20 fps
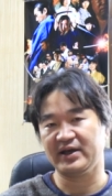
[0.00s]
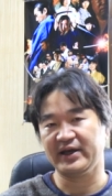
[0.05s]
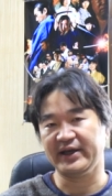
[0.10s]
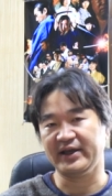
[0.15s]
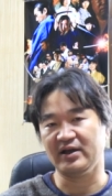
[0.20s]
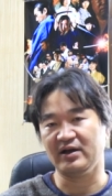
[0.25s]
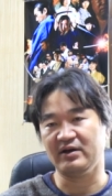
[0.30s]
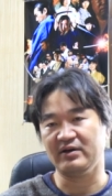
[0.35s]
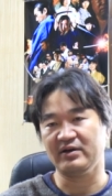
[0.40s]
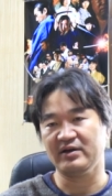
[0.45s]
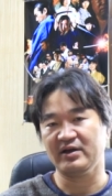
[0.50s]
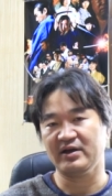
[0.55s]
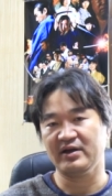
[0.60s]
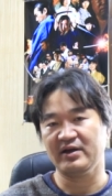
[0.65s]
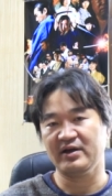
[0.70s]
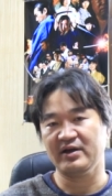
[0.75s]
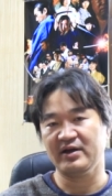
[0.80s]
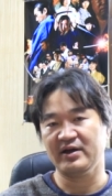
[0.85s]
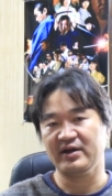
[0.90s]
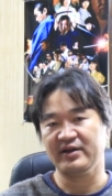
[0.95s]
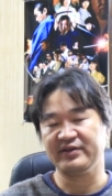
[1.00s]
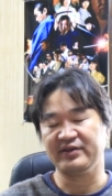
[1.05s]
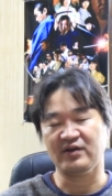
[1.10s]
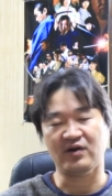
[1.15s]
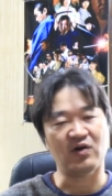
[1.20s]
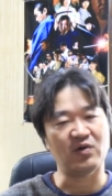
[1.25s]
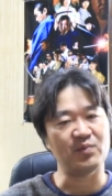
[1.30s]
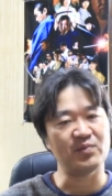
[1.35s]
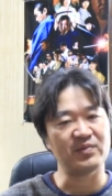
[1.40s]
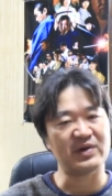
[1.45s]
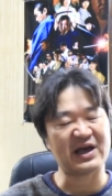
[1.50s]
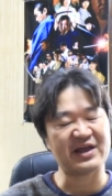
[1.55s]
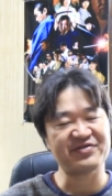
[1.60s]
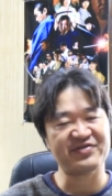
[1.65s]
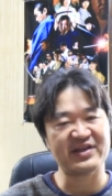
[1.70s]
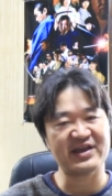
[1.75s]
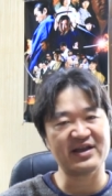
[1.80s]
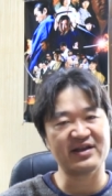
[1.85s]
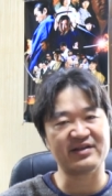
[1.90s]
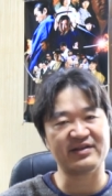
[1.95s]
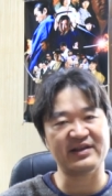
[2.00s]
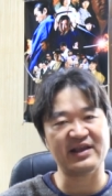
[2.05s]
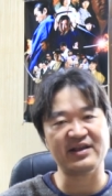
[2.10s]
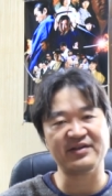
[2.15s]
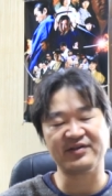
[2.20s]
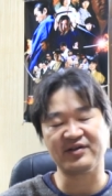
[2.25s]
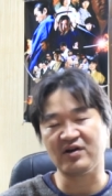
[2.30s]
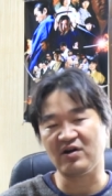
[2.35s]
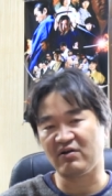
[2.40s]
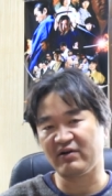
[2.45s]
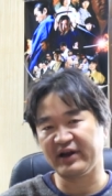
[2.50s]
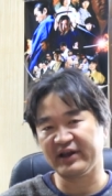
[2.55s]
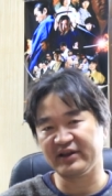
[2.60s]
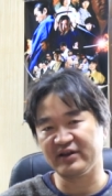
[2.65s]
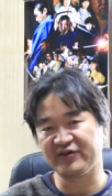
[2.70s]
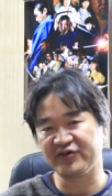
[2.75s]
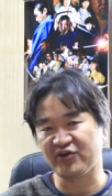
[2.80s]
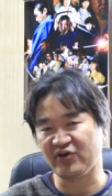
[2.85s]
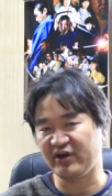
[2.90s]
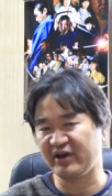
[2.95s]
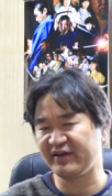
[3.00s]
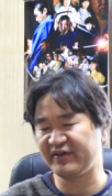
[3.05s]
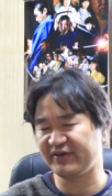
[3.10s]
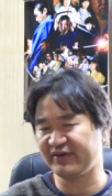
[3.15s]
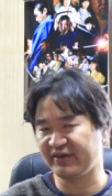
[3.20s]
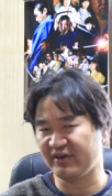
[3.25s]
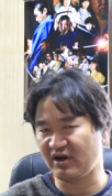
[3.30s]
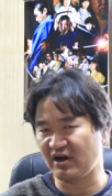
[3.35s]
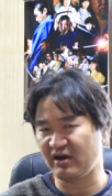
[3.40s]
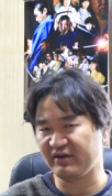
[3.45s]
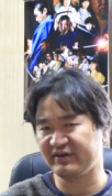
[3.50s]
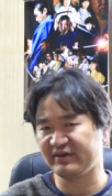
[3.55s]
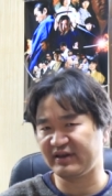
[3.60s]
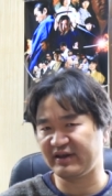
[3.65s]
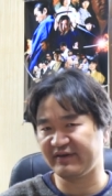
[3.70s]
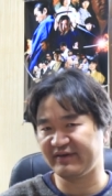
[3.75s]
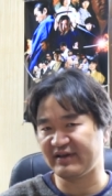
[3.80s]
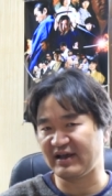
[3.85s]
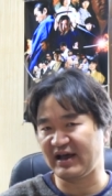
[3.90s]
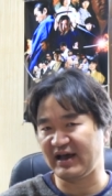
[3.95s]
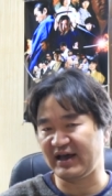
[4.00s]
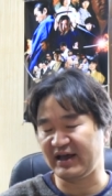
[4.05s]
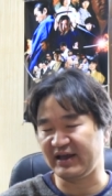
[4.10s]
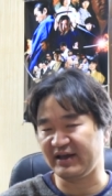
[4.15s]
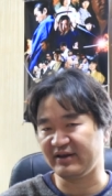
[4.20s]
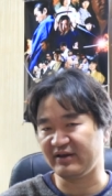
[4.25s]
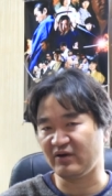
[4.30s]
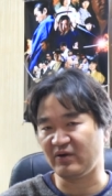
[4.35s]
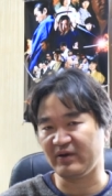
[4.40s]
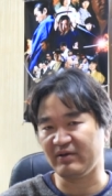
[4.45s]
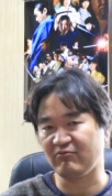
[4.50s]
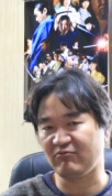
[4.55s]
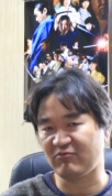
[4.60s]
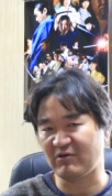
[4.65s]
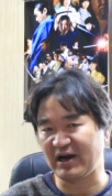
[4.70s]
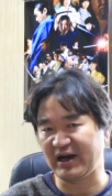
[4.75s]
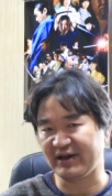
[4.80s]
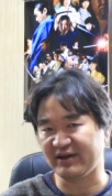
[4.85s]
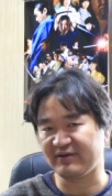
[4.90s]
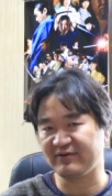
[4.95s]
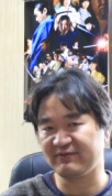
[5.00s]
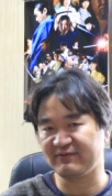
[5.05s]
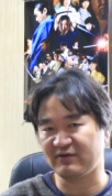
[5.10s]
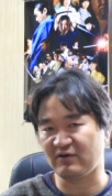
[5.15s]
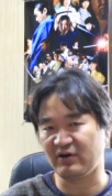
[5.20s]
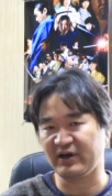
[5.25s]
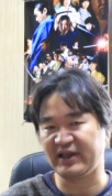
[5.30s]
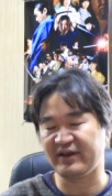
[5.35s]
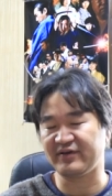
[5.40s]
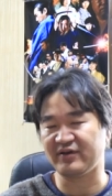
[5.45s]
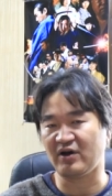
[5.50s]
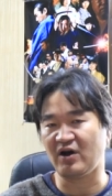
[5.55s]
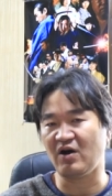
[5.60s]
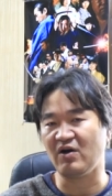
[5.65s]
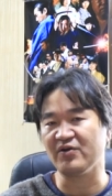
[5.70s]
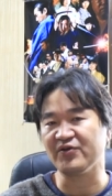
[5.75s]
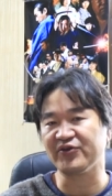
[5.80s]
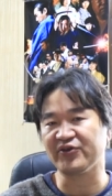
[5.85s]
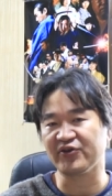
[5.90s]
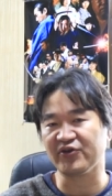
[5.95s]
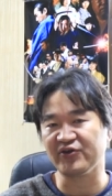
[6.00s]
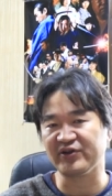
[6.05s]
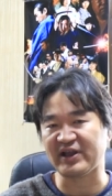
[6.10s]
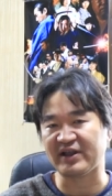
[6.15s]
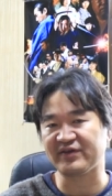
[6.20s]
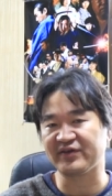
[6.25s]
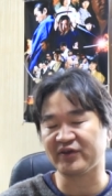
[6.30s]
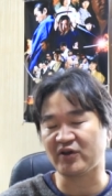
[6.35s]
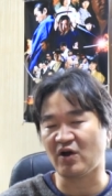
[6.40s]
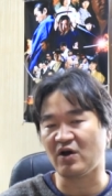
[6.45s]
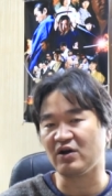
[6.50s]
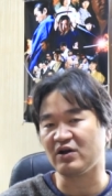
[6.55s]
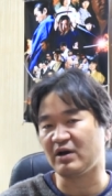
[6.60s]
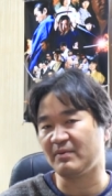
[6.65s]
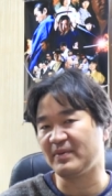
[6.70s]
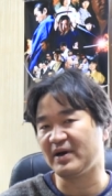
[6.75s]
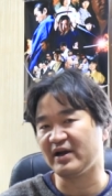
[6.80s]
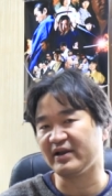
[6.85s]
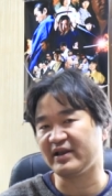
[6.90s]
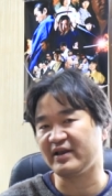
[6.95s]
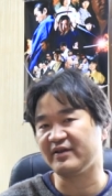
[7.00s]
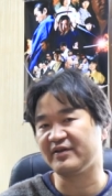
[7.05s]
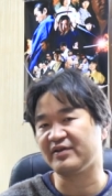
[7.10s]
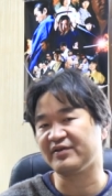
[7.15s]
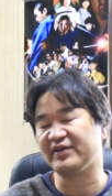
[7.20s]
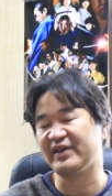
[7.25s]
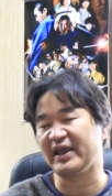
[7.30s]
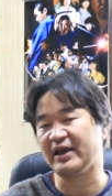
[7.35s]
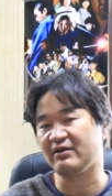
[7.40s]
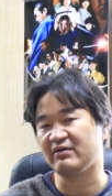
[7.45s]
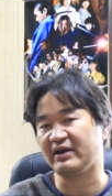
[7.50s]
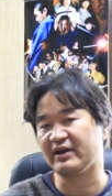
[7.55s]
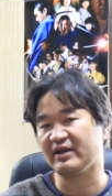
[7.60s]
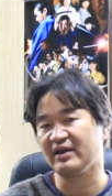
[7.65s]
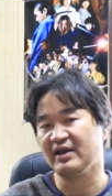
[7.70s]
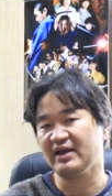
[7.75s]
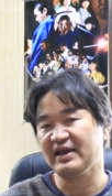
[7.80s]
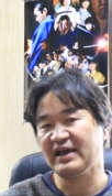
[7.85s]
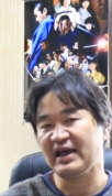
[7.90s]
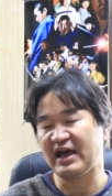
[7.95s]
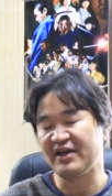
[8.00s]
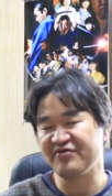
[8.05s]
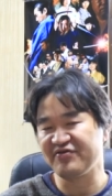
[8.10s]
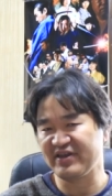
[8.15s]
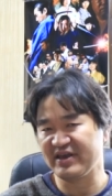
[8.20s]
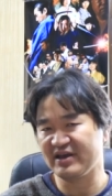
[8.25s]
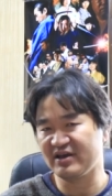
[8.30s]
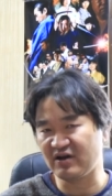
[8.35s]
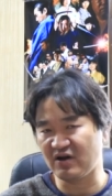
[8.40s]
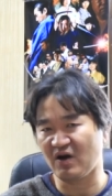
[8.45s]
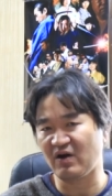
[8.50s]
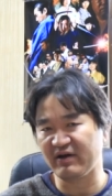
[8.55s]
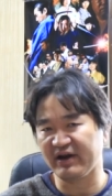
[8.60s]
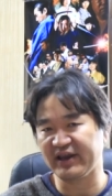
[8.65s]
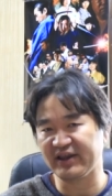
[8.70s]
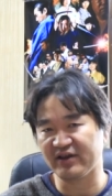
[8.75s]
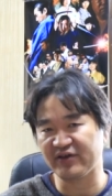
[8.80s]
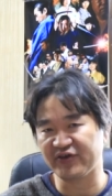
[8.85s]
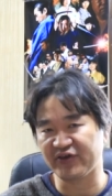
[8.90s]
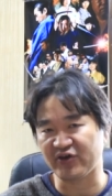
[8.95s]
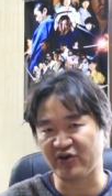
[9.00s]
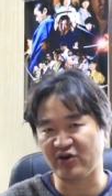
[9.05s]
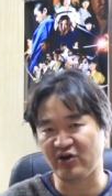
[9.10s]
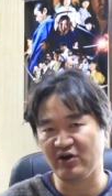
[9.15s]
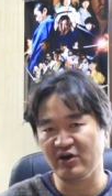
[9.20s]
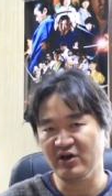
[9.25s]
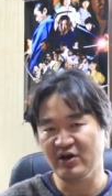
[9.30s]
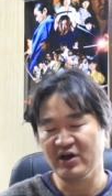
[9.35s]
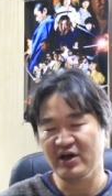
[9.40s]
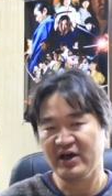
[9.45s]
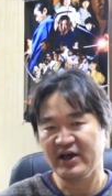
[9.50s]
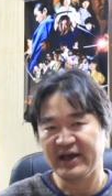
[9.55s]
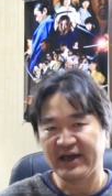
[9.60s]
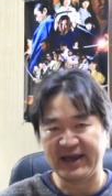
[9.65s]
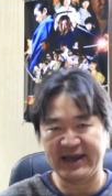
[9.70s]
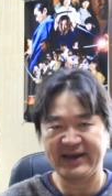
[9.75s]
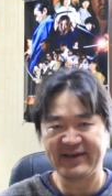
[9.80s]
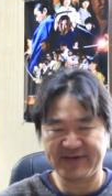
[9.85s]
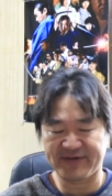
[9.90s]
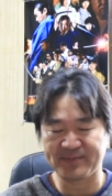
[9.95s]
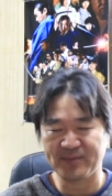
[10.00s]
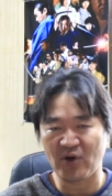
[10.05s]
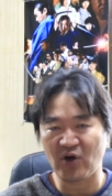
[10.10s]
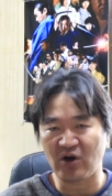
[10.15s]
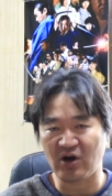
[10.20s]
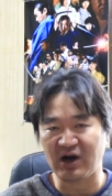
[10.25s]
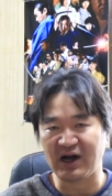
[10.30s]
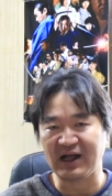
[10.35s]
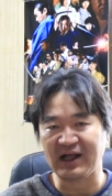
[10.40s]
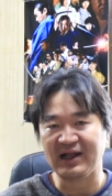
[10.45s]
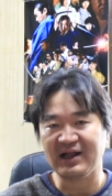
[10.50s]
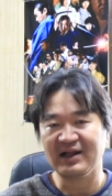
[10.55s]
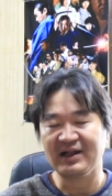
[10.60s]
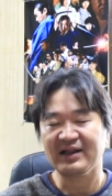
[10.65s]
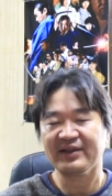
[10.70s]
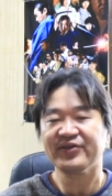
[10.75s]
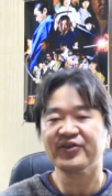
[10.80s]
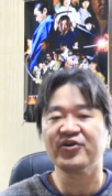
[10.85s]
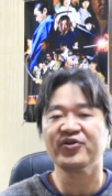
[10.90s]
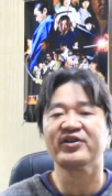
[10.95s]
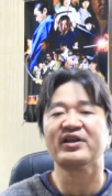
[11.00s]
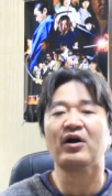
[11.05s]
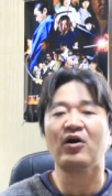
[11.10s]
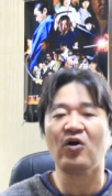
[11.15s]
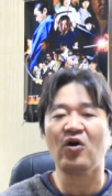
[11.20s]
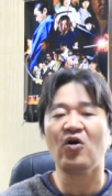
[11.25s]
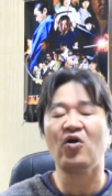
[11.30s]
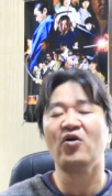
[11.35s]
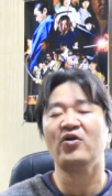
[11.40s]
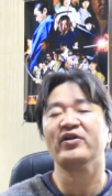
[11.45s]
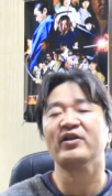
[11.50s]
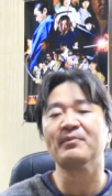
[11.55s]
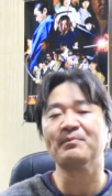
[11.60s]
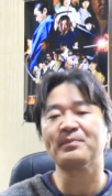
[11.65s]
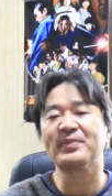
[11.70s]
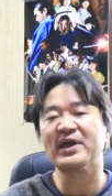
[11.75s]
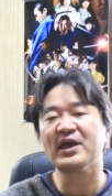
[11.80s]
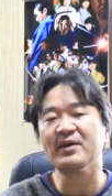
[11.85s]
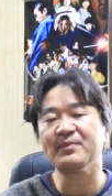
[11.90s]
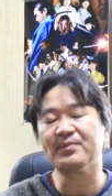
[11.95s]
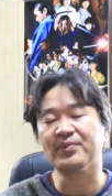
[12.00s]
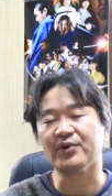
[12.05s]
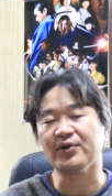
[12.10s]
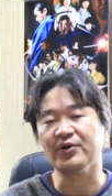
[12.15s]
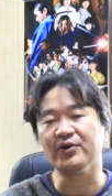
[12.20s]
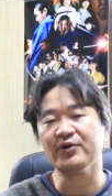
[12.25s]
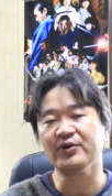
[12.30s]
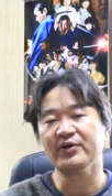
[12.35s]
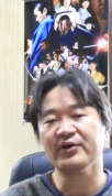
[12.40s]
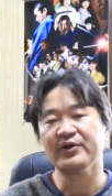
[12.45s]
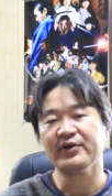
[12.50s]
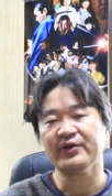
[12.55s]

you know. So I think this Gorin Sho is not designed or right for his own students talk about his secret. I think Gorin Sho is more to the older people